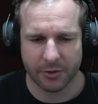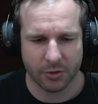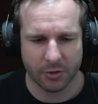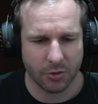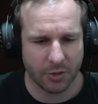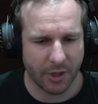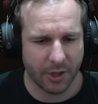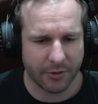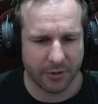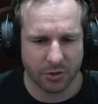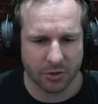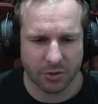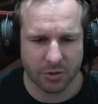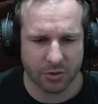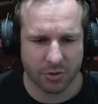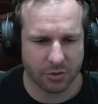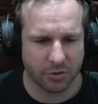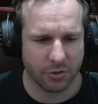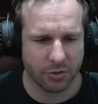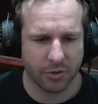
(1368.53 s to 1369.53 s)
do nothing
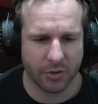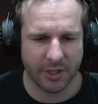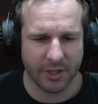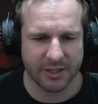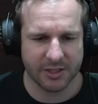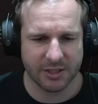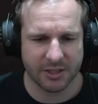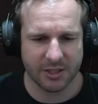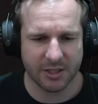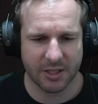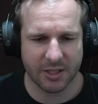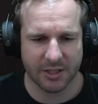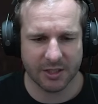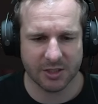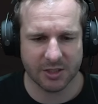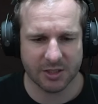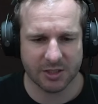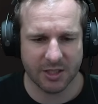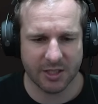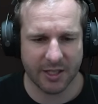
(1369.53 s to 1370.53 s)
too crazy, and
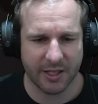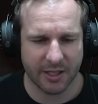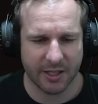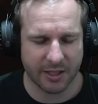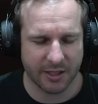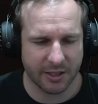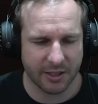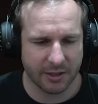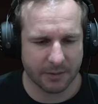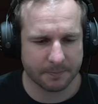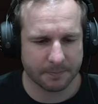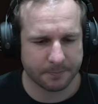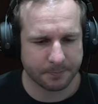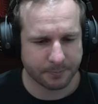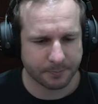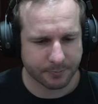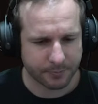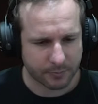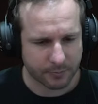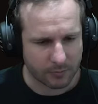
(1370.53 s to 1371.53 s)
then just get out of here.
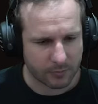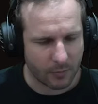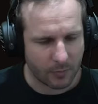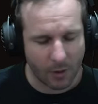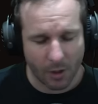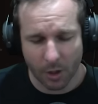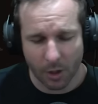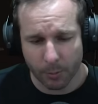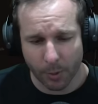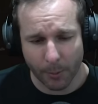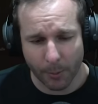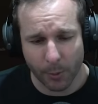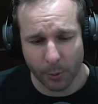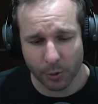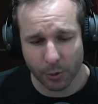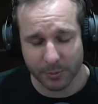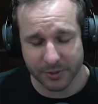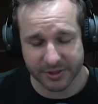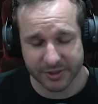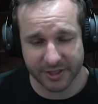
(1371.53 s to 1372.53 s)
I probably
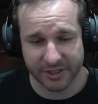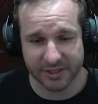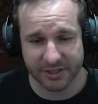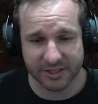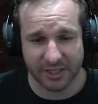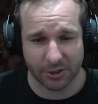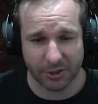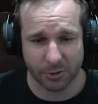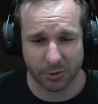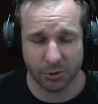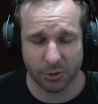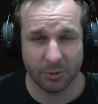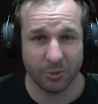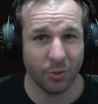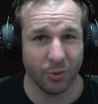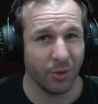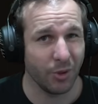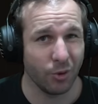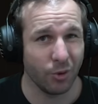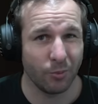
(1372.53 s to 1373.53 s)
will miss a hidden stash or two.
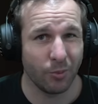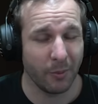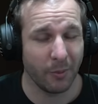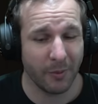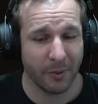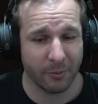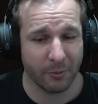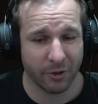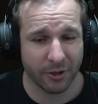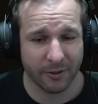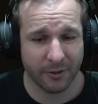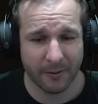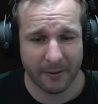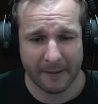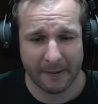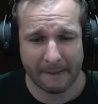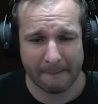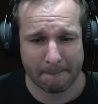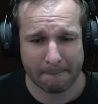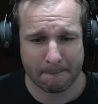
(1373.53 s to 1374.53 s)
I'm doing it all by memory.
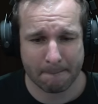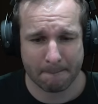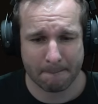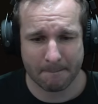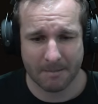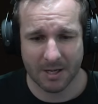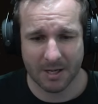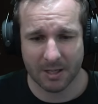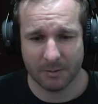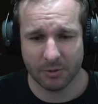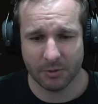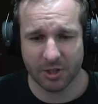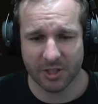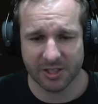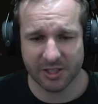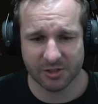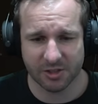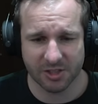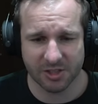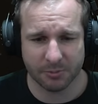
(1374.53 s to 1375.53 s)
You
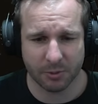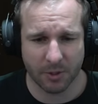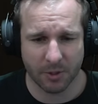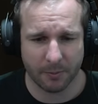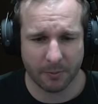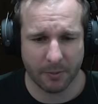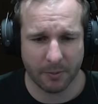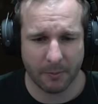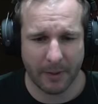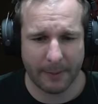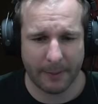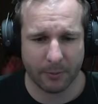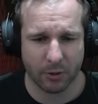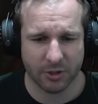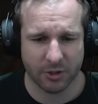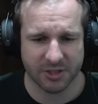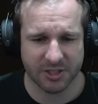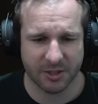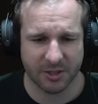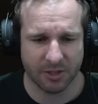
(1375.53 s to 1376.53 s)
could easily just put up a map
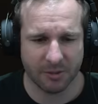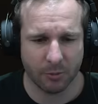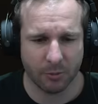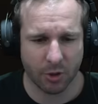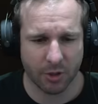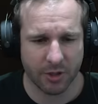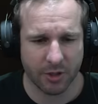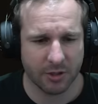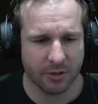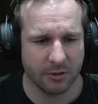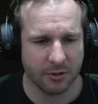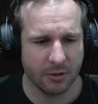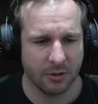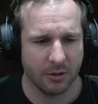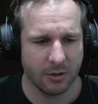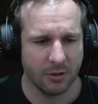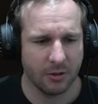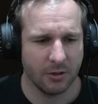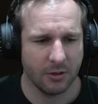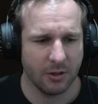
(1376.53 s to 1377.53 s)
on a second monitor
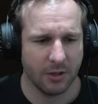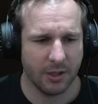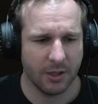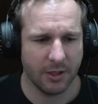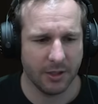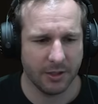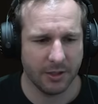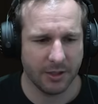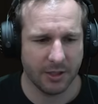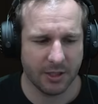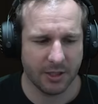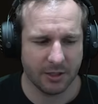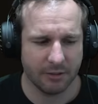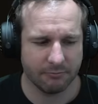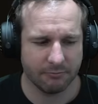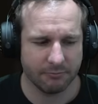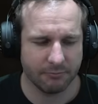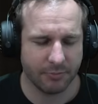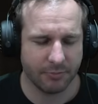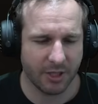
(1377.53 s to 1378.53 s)
and be
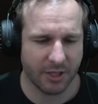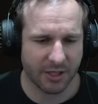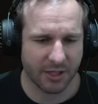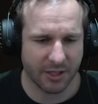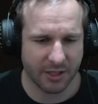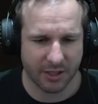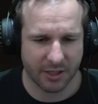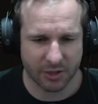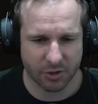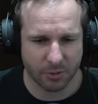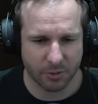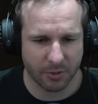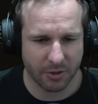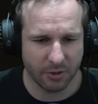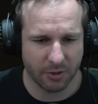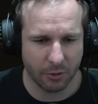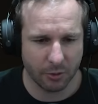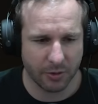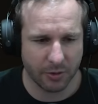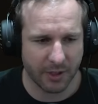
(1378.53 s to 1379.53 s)
able to get an extra
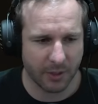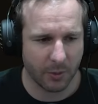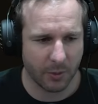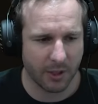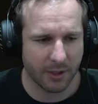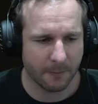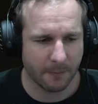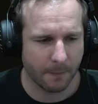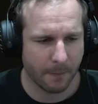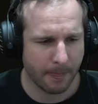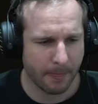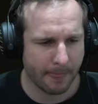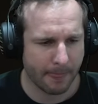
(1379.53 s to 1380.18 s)
bit of loot that way.